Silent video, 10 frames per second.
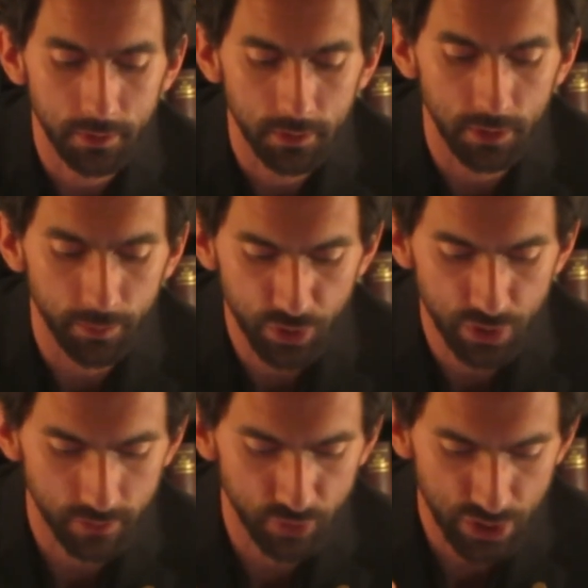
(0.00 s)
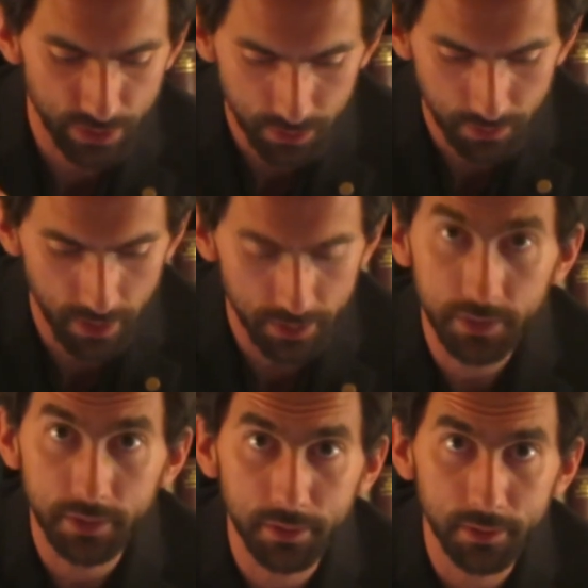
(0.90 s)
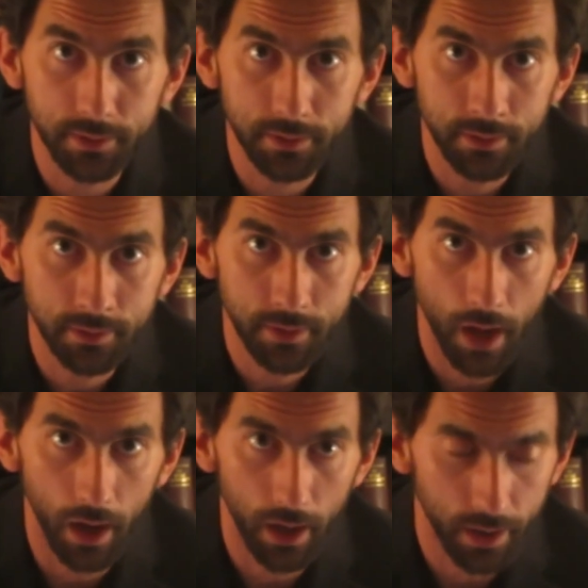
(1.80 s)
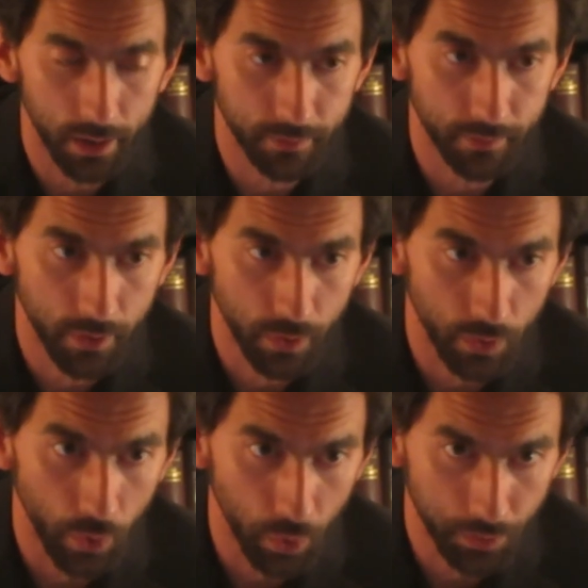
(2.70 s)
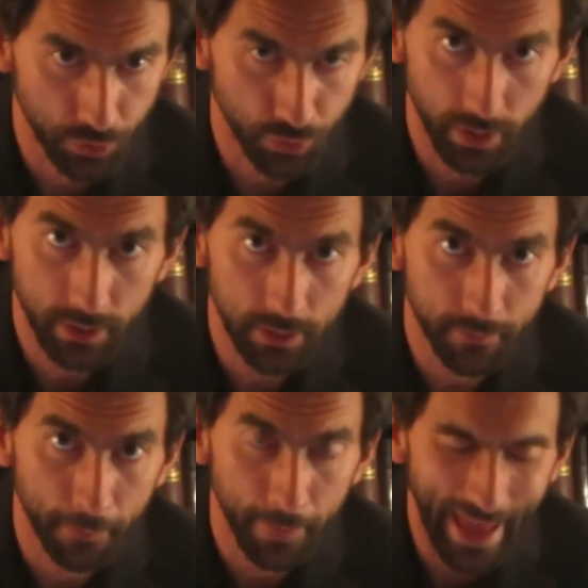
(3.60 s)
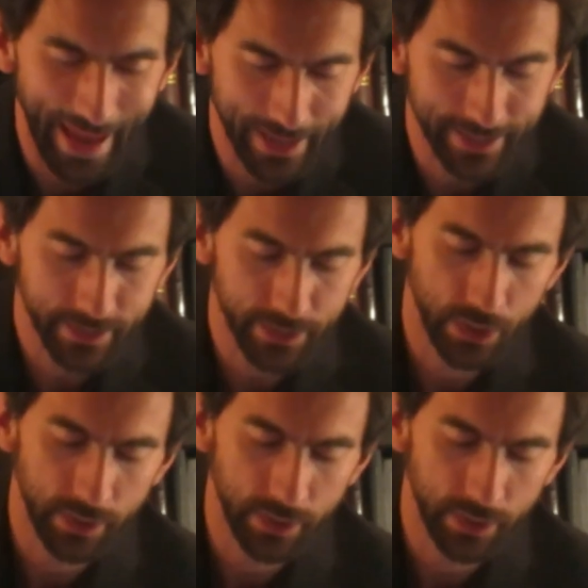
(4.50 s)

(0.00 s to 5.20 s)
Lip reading: the omission of Jesus Christ, of the Holy Trinity, and